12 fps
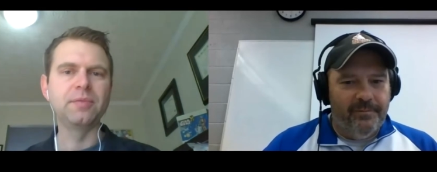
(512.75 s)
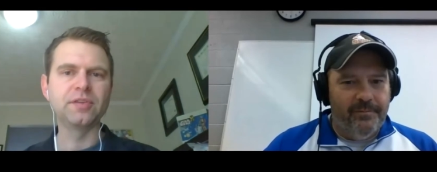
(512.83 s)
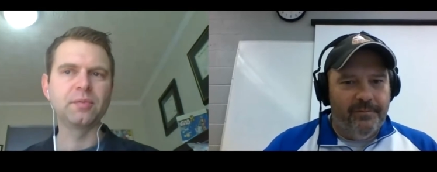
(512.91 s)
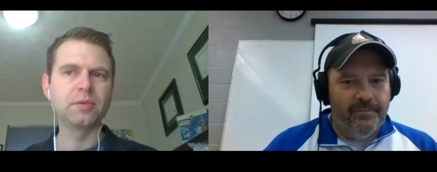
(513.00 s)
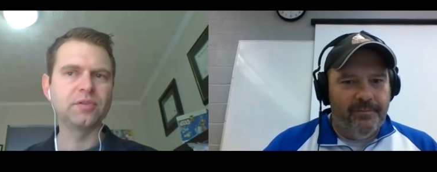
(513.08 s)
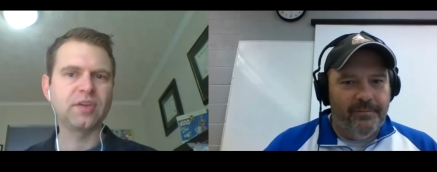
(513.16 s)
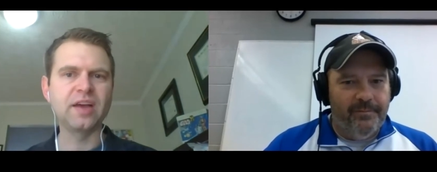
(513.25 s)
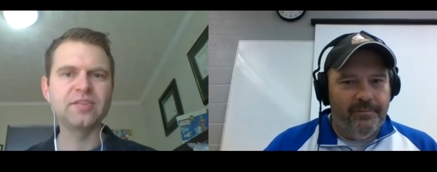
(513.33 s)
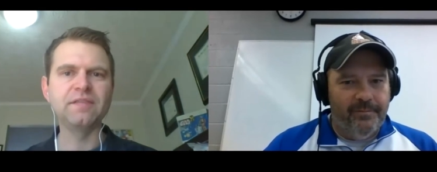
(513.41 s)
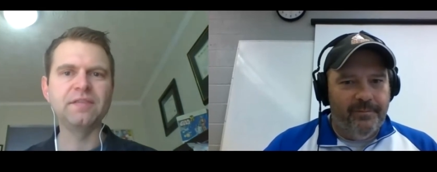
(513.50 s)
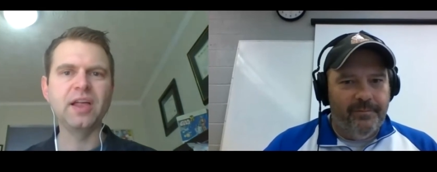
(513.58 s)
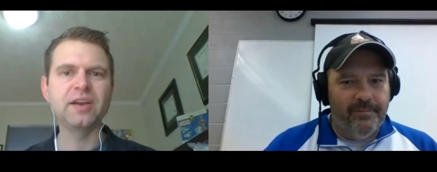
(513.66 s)
Speaker 1: but some of those guys
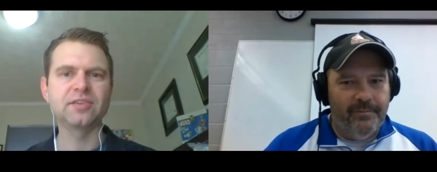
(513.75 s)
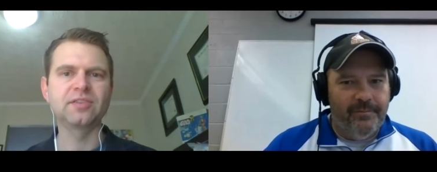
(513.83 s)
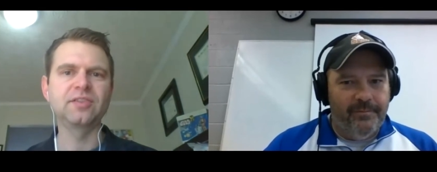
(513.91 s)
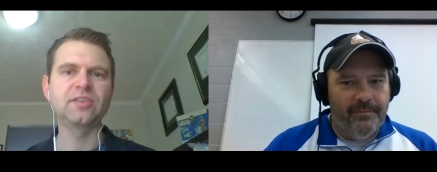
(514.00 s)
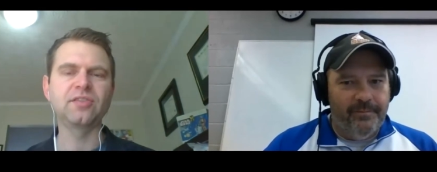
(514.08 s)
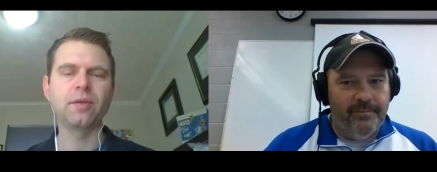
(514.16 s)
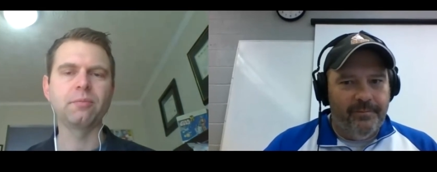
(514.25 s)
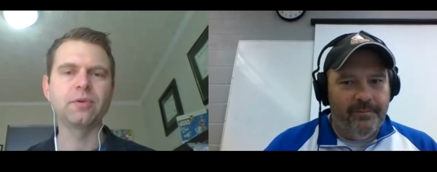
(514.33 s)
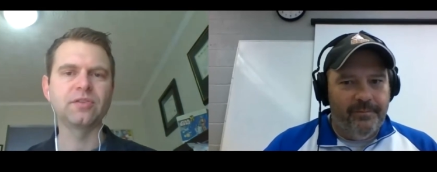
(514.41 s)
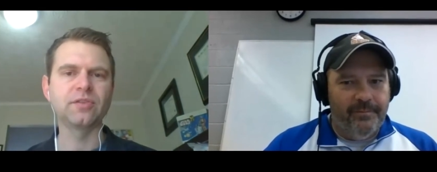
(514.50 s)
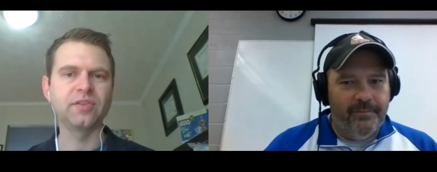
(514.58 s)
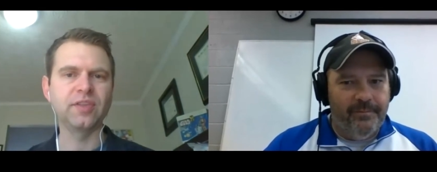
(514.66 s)
have a lot of success in them
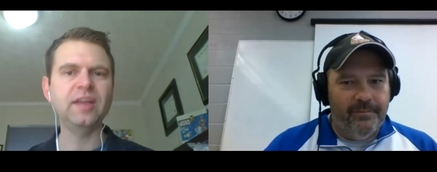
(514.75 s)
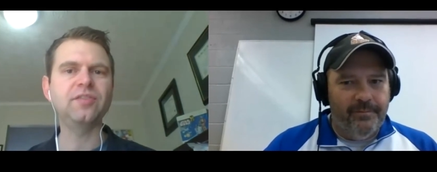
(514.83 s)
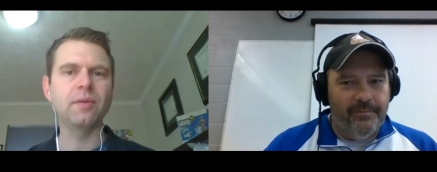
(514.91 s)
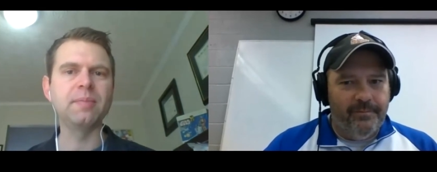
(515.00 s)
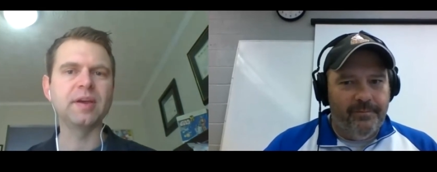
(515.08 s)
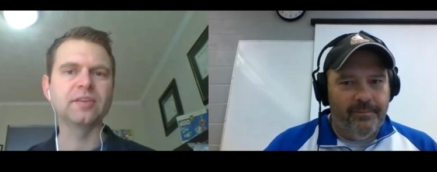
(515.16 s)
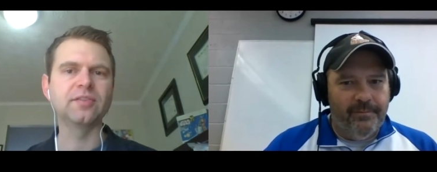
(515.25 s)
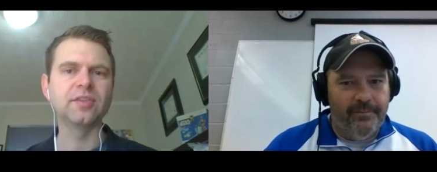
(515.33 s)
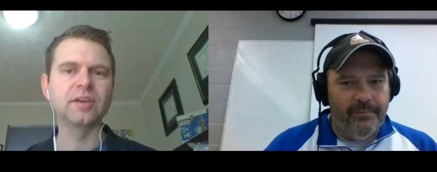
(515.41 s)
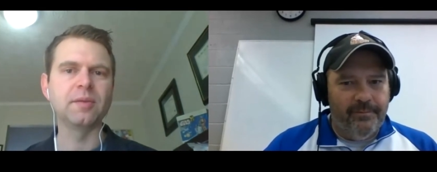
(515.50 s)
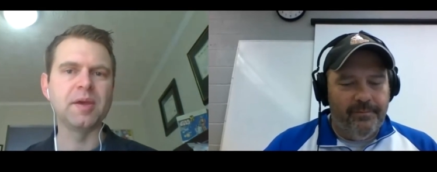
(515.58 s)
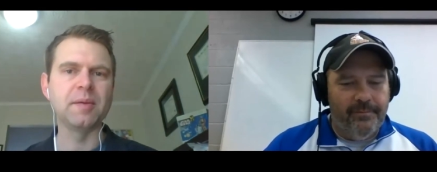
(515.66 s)
recently. That's the biggest thing
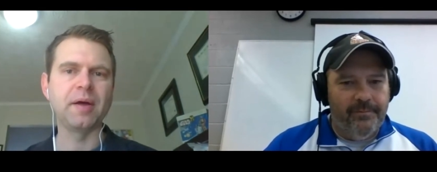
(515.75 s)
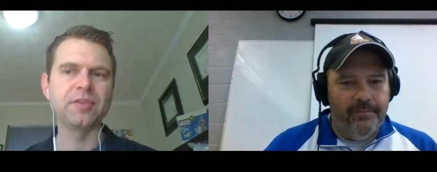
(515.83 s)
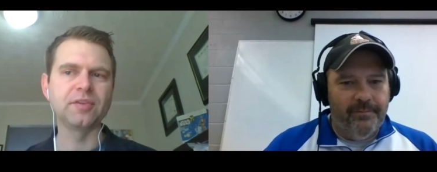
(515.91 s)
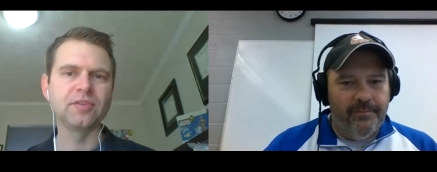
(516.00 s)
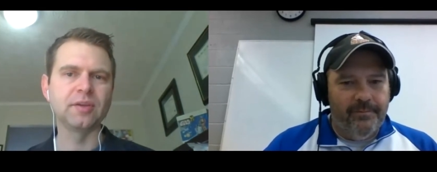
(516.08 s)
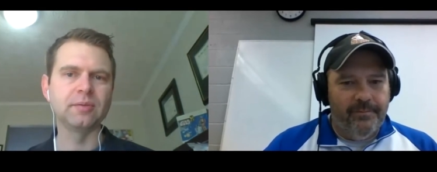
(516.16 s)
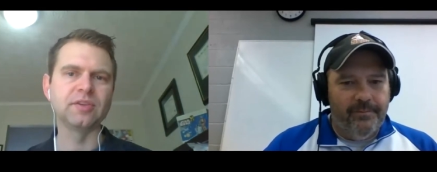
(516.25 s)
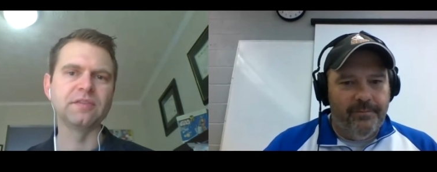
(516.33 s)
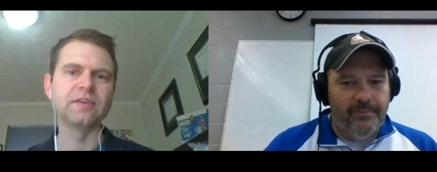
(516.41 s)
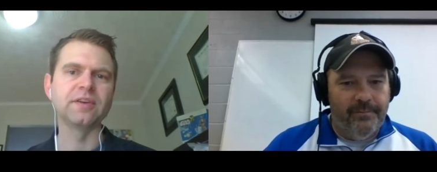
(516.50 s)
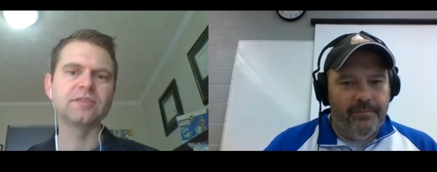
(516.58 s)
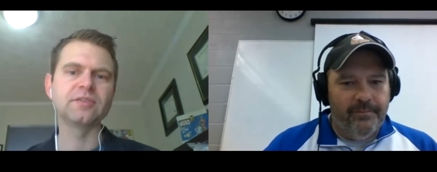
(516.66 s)
to me about this
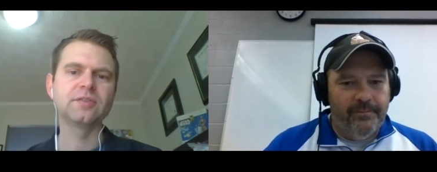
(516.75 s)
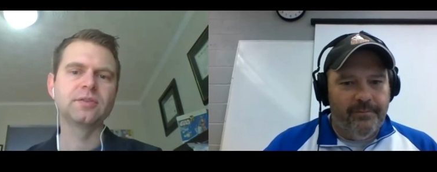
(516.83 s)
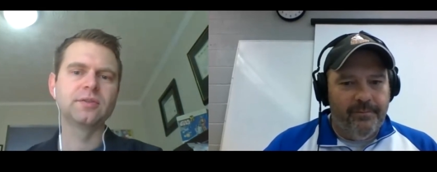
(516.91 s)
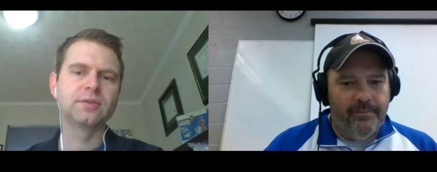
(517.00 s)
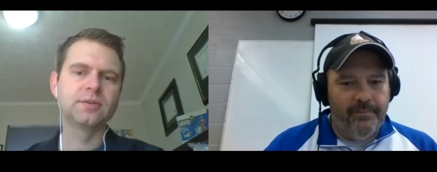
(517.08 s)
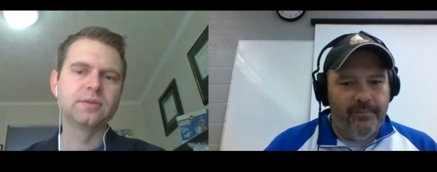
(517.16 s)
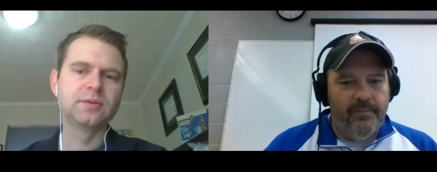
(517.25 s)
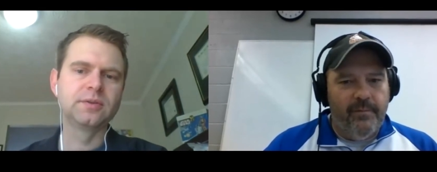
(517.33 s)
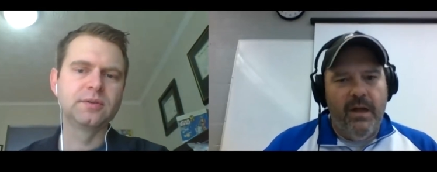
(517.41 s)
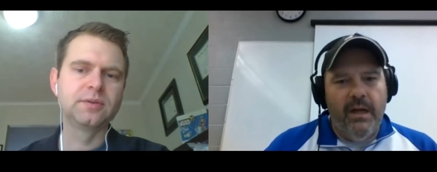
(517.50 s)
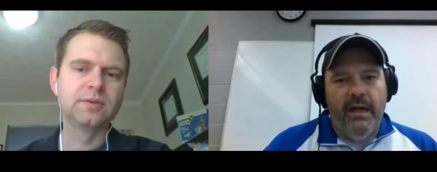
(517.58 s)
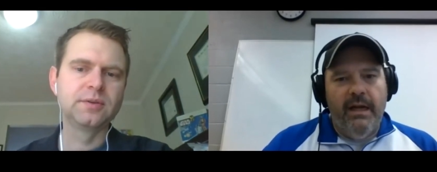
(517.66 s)
defense.
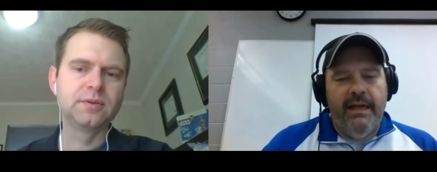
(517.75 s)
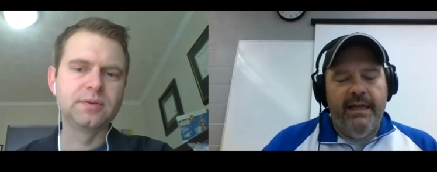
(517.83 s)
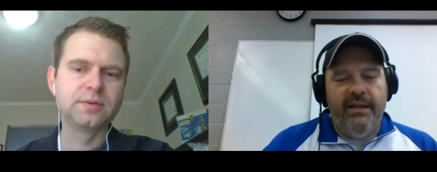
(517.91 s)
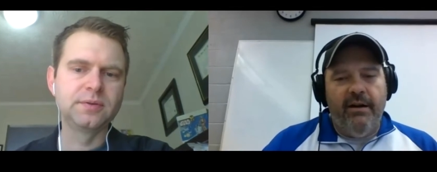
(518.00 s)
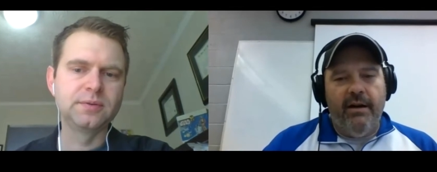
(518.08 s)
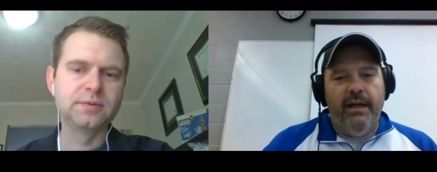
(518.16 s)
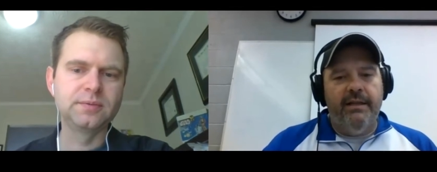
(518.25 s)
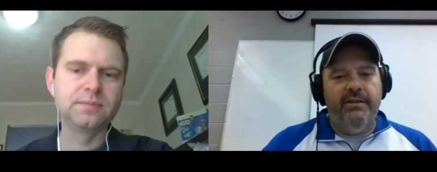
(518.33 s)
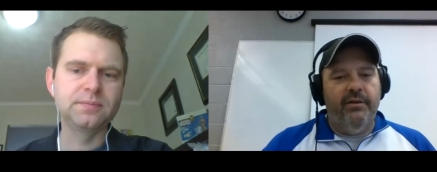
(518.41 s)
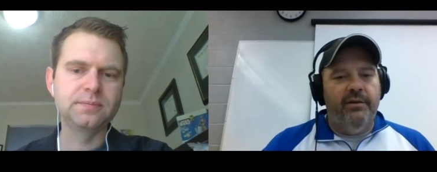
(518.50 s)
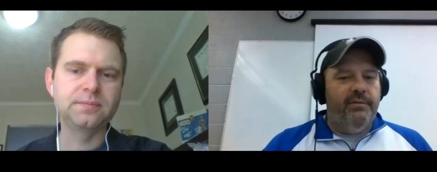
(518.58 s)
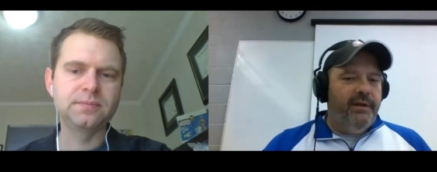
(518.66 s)
Speaker 2: Is there a,
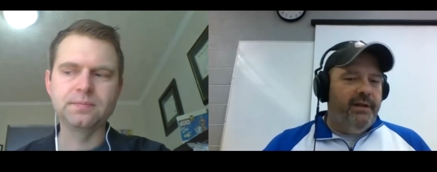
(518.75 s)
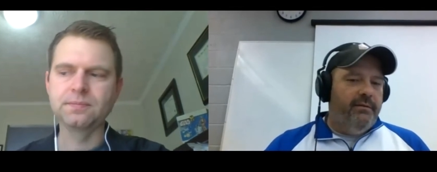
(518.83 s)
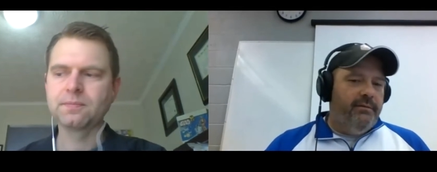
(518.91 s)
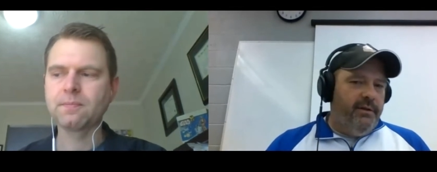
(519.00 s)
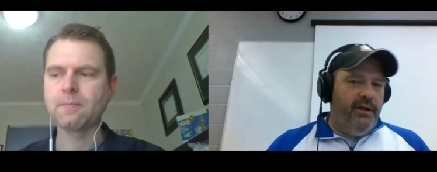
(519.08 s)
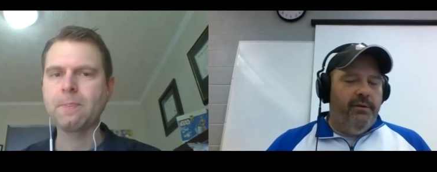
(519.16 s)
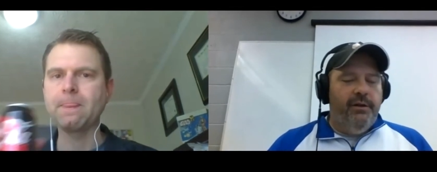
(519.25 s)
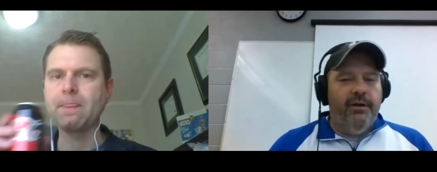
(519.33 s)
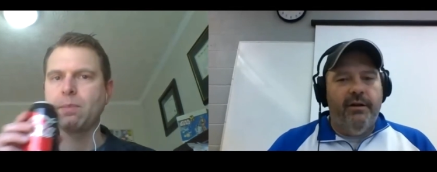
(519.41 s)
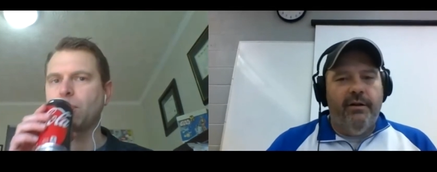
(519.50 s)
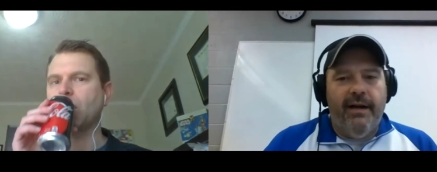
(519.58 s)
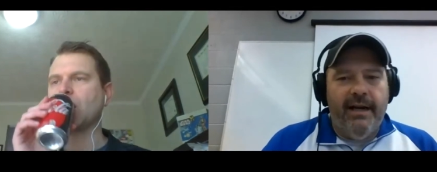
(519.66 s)
so as we you know
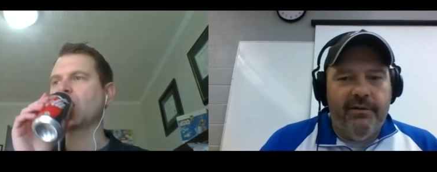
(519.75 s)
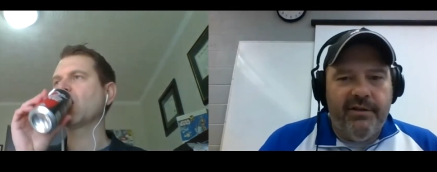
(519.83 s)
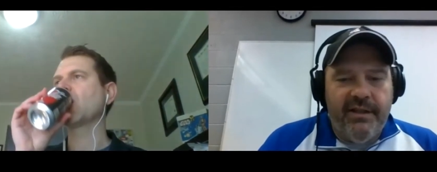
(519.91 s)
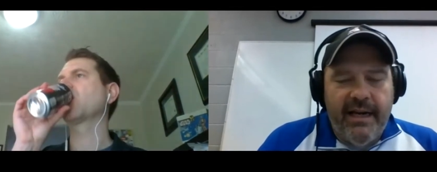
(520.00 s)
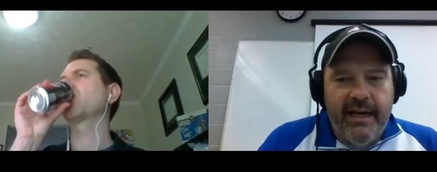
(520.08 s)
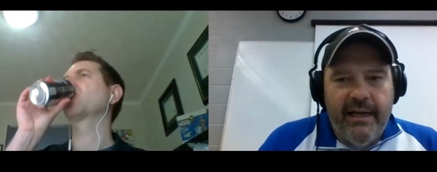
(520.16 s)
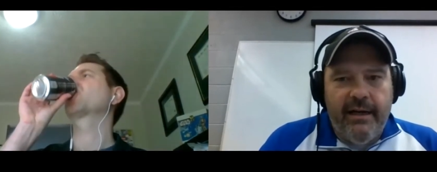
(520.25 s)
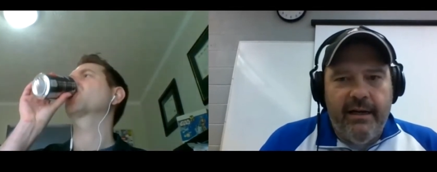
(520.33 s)
look at Ohio State